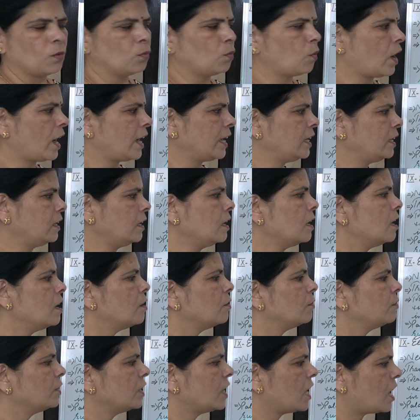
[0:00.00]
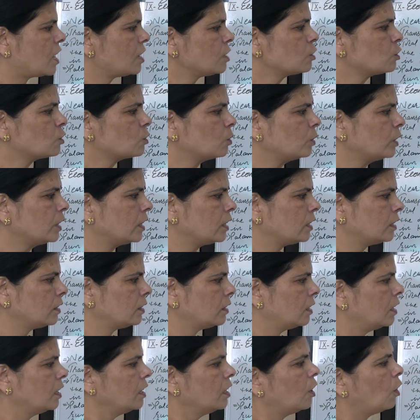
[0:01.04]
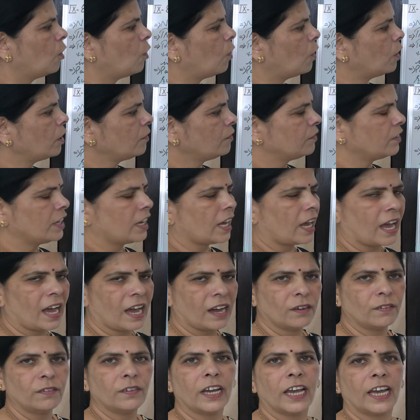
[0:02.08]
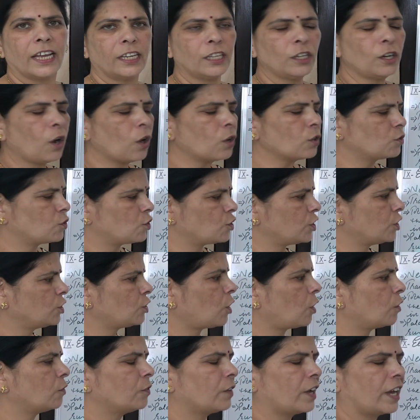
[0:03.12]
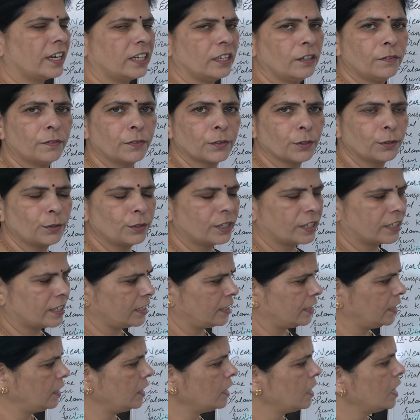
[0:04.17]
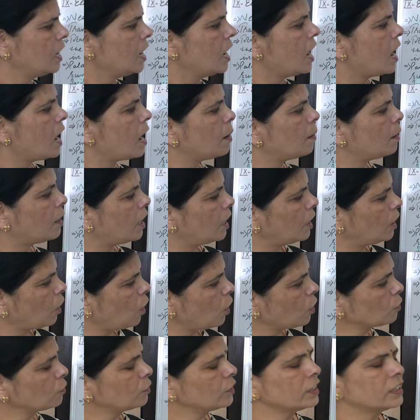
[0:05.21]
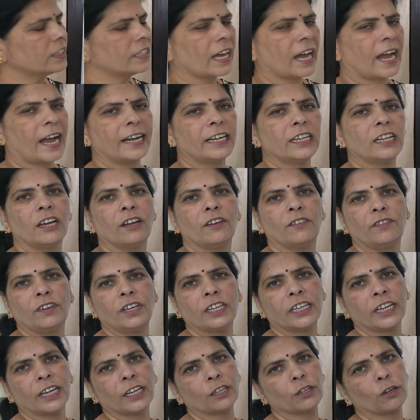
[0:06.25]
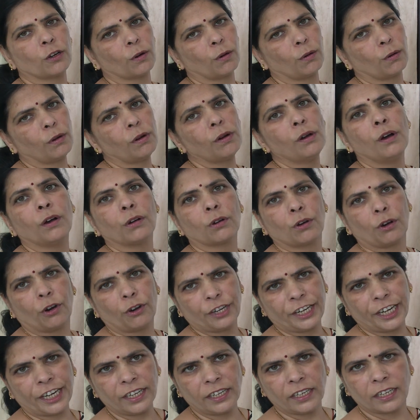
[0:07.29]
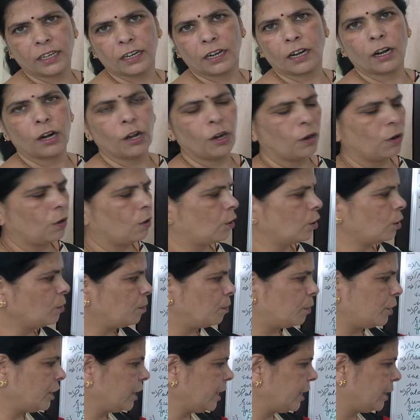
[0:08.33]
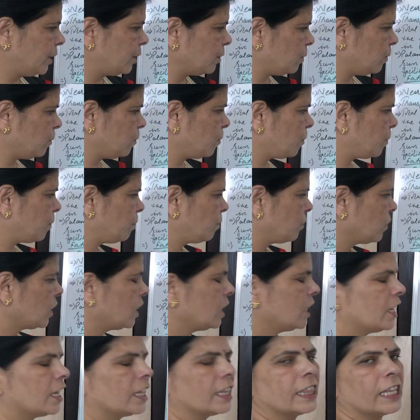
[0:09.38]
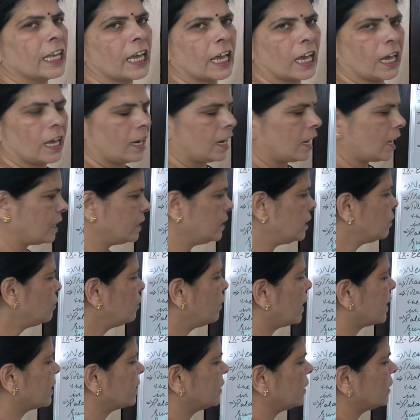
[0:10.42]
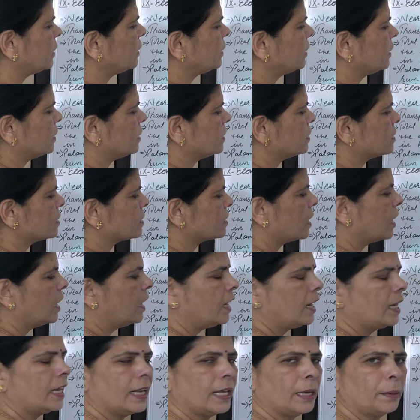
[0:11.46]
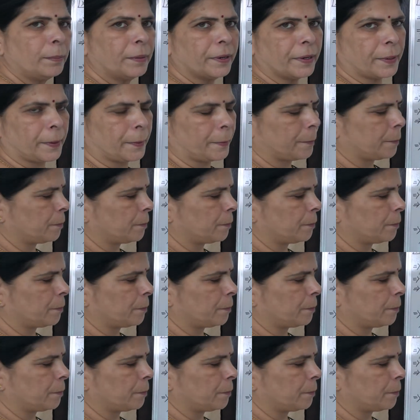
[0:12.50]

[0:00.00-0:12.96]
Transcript: While we are sowing or we have any orchard of any fruit tree, along with that, we can grow coriander or potato. Then another factor is labor.